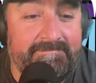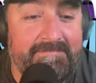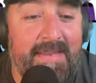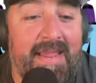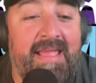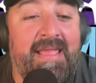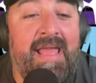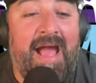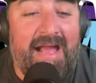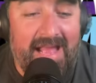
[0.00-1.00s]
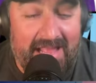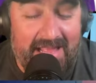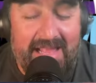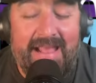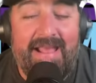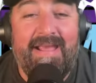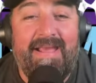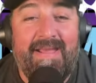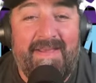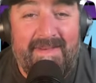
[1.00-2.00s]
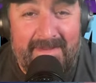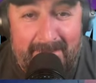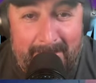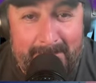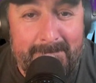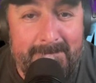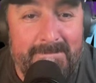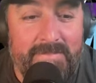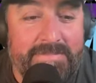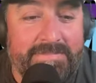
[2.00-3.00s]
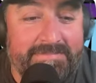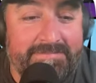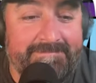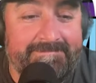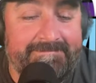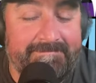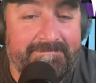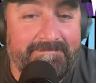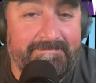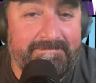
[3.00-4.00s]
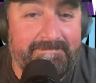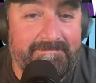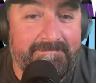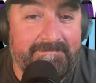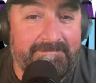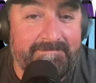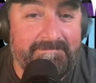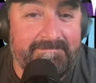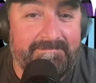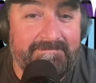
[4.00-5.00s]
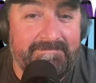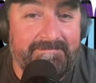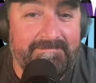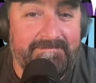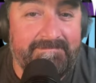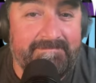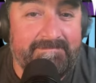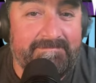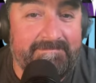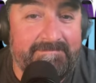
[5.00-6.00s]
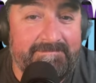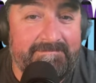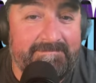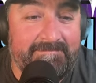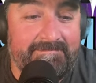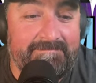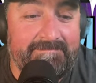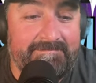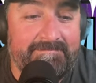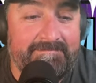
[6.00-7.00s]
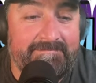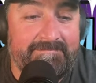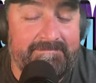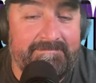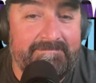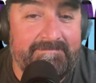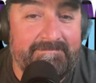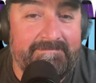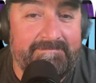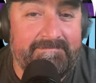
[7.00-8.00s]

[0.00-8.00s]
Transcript: [no speech]